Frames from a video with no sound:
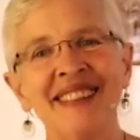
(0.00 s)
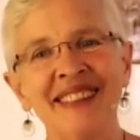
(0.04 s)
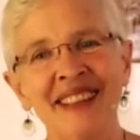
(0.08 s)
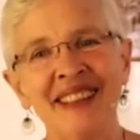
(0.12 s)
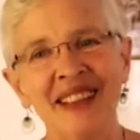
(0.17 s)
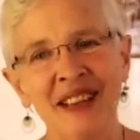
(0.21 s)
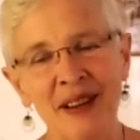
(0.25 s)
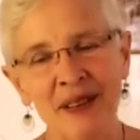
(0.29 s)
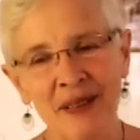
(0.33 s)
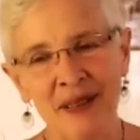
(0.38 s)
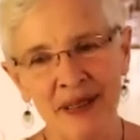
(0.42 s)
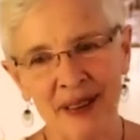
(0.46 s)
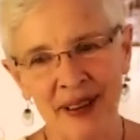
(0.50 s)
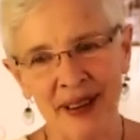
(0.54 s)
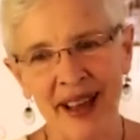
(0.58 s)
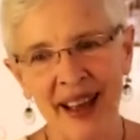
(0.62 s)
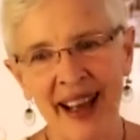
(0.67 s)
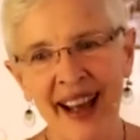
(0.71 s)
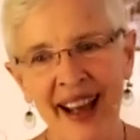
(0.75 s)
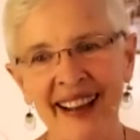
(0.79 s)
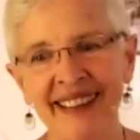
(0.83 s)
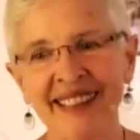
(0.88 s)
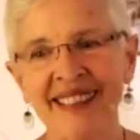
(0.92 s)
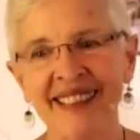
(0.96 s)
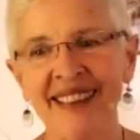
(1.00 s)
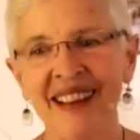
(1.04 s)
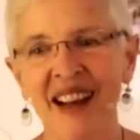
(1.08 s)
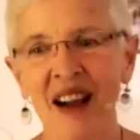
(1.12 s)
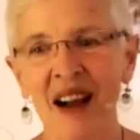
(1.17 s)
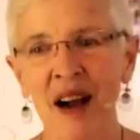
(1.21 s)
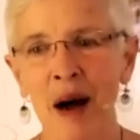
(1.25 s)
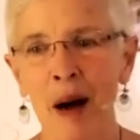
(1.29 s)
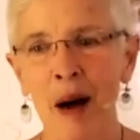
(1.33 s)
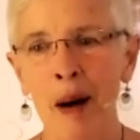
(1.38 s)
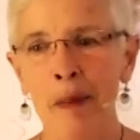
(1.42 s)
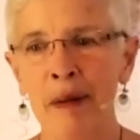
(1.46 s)
even as the
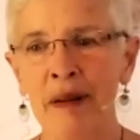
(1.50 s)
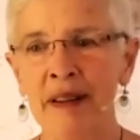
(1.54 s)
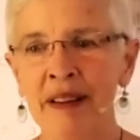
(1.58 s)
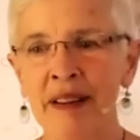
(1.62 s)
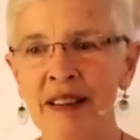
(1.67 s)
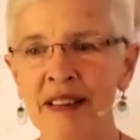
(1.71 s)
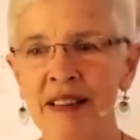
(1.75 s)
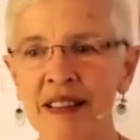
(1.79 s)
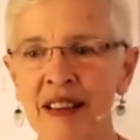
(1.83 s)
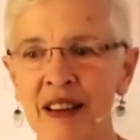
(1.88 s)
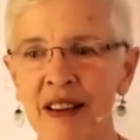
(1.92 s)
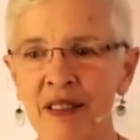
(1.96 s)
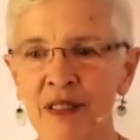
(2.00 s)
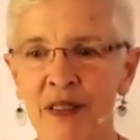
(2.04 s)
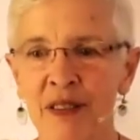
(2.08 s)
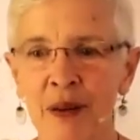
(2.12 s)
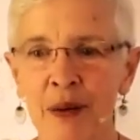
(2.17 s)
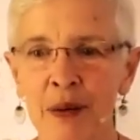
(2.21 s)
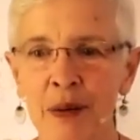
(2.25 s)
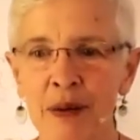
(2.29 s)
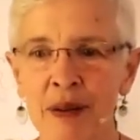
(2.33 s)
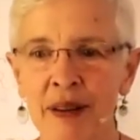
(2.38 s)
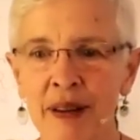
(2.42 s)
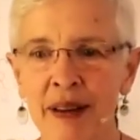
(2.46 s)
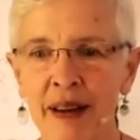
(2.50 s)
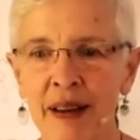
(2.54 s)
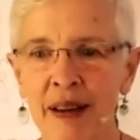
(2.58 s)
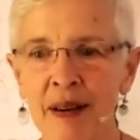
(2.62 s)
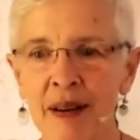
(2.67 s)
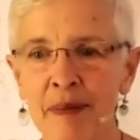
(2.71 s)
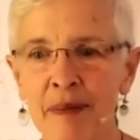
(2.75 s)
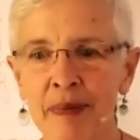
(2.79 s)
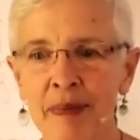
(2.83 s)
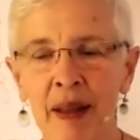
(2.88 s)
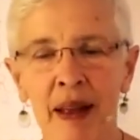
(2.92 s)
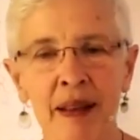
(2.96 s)
Kabbalistic view did.
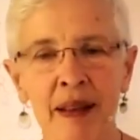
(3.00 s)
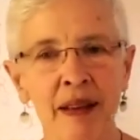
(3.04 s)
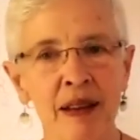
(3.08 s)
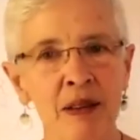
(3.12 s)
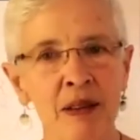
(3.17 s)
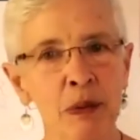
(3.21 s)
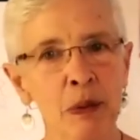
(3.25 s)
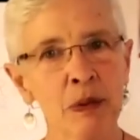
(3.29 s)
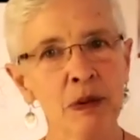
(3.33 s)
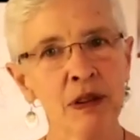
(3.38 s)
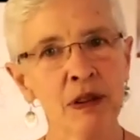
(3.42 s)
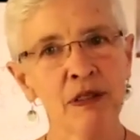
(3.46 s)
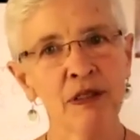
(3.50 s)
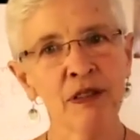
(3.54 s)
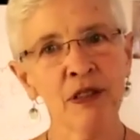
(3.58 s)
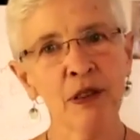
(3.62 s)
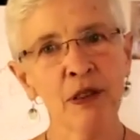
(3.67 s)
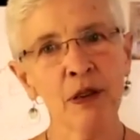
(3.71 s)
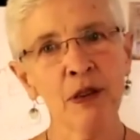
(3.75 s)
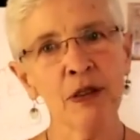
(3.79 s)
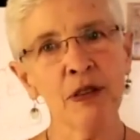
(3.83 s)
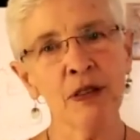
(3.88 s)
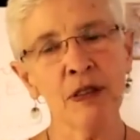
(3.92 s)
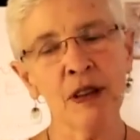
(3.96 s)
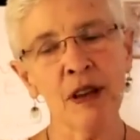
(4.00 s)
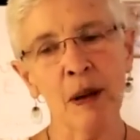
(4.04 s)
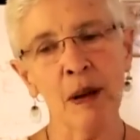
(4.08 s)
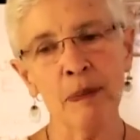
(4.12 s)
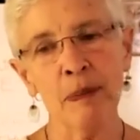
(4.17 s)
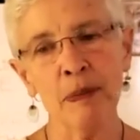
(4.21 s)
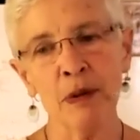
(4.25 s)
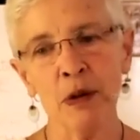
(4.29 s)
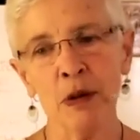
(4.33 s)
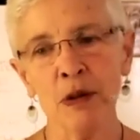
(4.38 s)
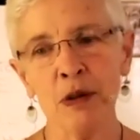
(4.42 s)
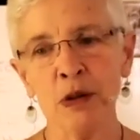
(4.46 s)
And this was the first step
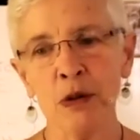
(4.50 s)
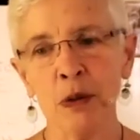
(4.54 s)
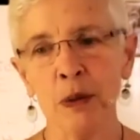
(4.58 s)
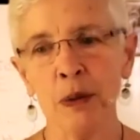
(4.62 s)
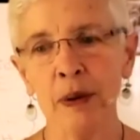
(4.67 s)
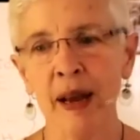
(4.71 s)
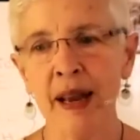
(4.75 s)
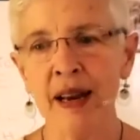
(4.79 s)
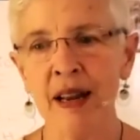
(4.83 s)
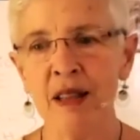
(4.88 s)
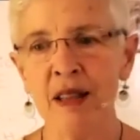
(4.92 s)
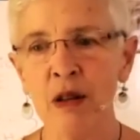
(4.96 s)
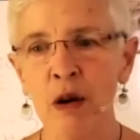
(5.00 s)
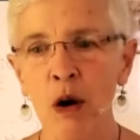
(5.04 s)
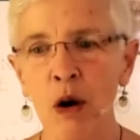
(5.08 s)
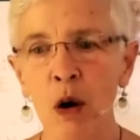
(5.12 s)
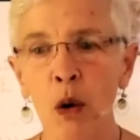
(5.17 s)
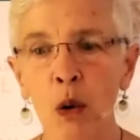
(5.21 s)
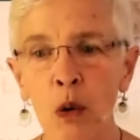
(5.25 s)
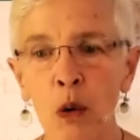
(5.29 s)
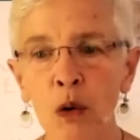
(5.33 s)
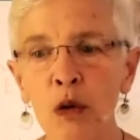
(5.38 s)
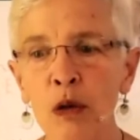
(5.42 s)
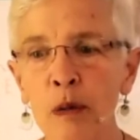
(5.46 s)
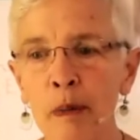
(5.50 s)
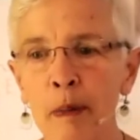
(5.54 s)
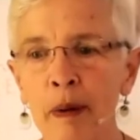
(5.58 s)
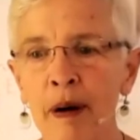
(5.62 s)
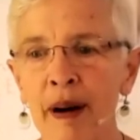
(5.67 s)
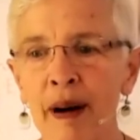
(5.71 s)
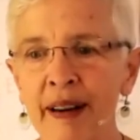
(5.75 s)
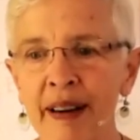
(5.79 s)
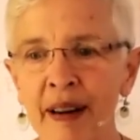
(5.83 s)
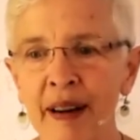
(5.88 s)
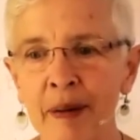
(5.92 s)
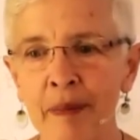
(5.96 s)
towards creating the earth
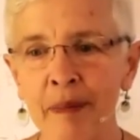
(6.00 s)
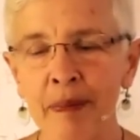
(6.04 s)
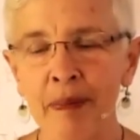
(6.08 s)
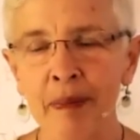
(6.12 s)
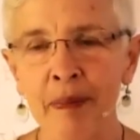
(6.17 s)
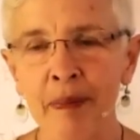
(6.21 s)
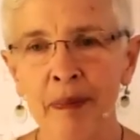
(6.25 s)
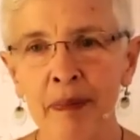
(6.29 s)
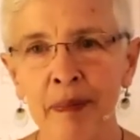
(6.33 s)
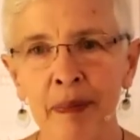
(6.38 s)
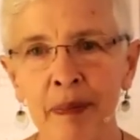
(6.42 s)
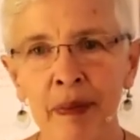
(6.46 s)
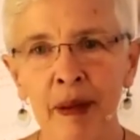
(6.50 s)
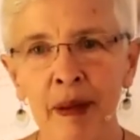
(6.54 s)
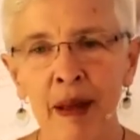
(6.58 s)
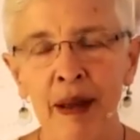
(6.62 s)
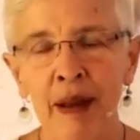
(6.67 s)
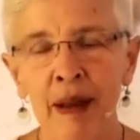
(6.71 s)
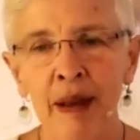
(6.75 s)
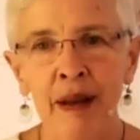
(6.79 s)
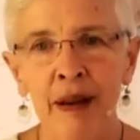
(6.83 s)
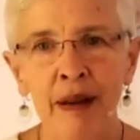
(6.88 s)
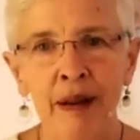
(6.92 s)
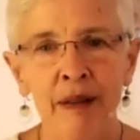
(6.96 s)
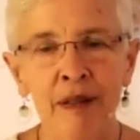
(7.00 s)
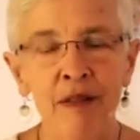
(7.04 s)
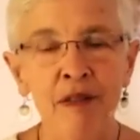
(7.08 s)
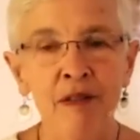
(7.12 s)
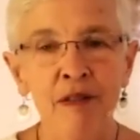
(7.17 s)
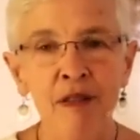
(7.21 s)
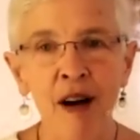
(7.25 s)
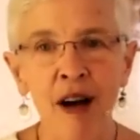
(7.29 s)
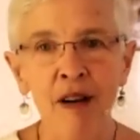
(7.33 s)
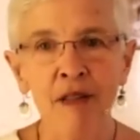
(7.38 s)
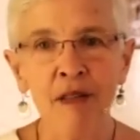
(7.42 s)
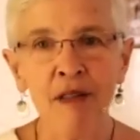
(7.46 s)
body. In
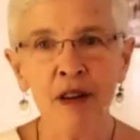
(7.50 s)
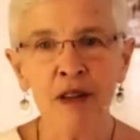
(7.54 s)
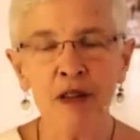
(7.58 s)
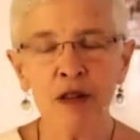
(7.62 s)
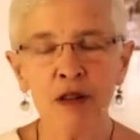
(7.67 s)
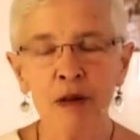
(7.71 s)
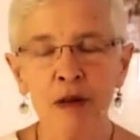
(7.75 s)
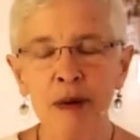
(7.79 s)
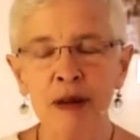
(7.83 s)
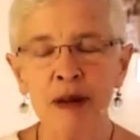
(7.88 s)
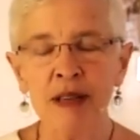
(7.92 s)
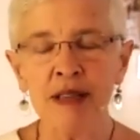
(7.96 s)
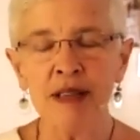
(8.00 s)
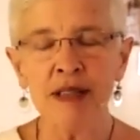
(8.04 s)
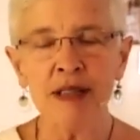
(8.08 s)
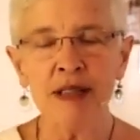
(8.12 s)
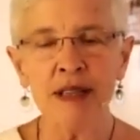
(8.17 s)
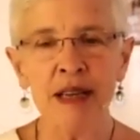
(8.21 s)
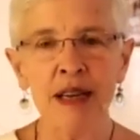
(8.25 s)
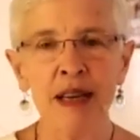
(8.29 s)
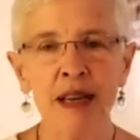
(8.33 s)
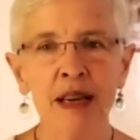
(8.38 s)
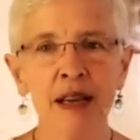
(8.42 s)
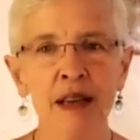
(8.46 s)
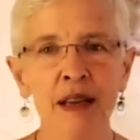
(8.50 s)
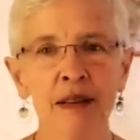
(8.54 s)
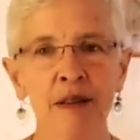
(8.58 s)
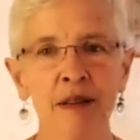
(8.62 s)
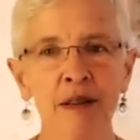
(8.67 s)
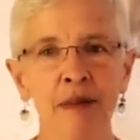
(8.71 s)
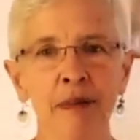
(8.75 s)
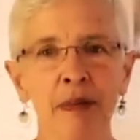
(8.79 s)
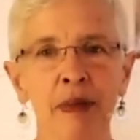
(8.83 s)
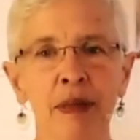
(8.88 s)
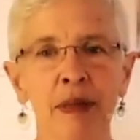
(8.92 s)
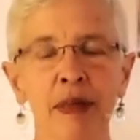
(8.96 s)
500 BC,
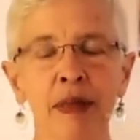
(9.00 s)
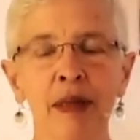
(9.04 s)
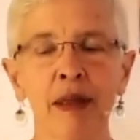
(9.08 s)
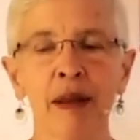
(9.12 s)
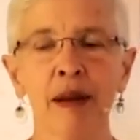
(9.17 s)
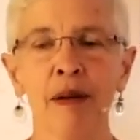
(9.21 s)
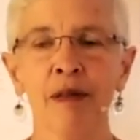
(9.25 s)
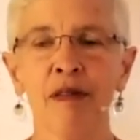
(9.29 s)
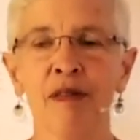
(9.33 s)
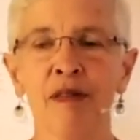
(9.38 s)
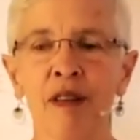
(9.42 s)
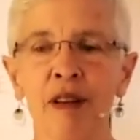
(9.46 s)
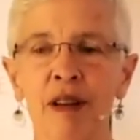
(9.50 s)
the